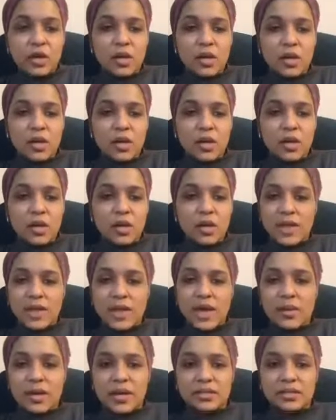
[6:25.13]
because without
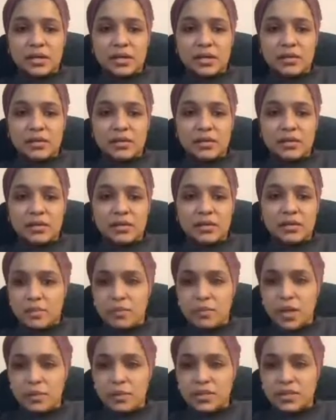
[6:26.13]
a baseline photo, it
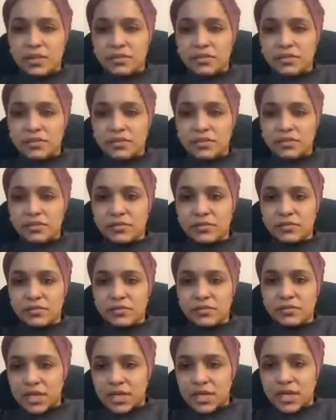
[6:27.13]
might be difficult to
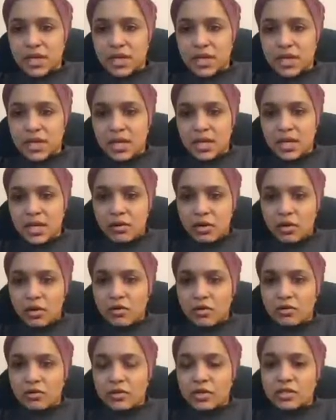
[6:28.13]
see that
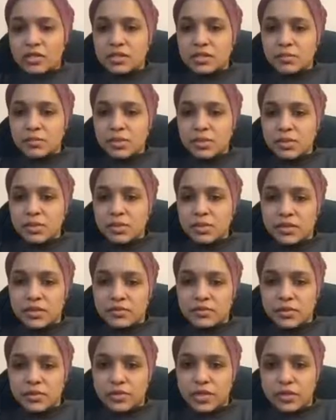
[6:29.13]
along this blood
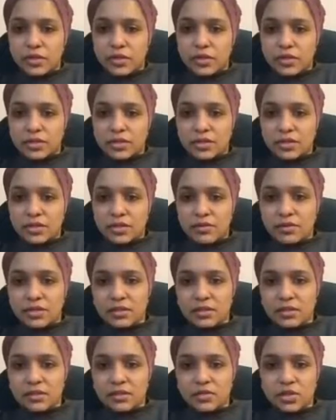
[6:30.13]
vessel here, you can definitely
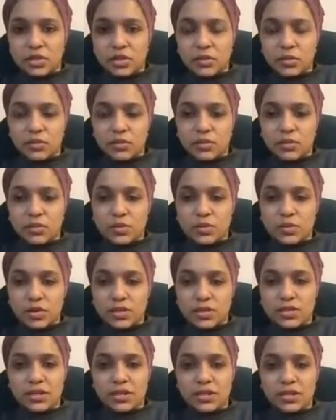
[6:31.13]
see this tumor is
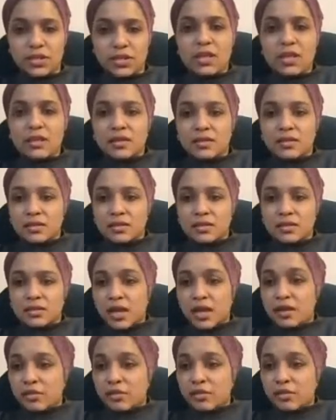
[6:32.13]
progressing. This is
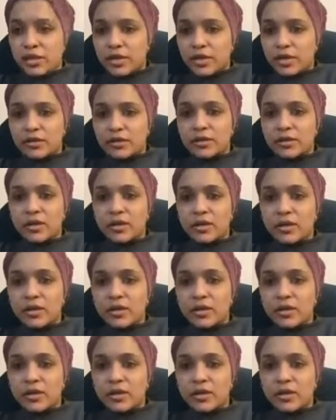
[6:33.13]
getting thicker.